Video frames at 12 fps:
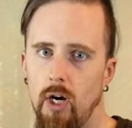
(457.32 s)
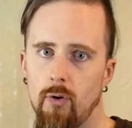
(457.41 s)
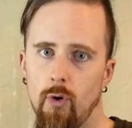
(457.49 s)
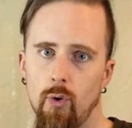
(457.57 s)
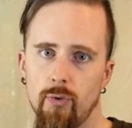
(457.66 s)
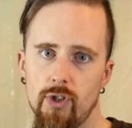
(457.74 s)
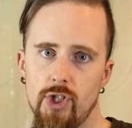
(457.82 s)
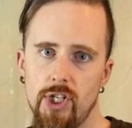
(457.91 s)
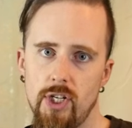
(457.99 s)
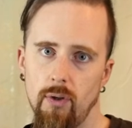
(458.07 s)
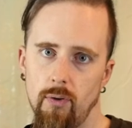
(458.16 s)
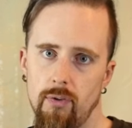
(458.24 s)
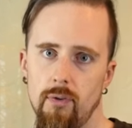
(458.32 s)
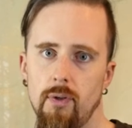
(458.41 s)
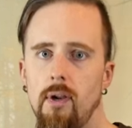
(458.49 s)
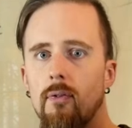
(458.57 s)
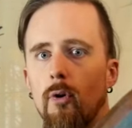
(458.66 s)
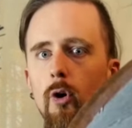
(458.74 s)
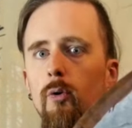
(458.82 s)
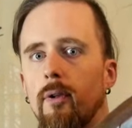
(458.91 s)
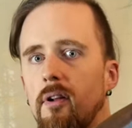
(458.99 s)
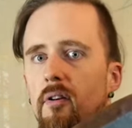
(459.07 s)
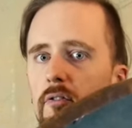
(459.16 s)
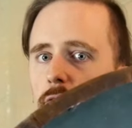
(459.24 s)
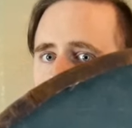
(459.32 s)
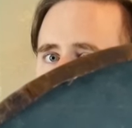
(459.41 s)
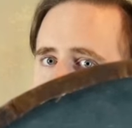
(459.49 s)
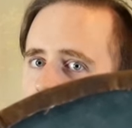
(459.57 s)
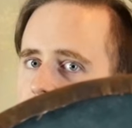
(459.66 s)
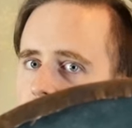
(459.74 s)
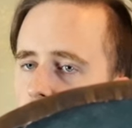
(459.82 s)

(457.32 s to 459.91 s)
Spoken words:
how to hold a shield. You can either hold it flat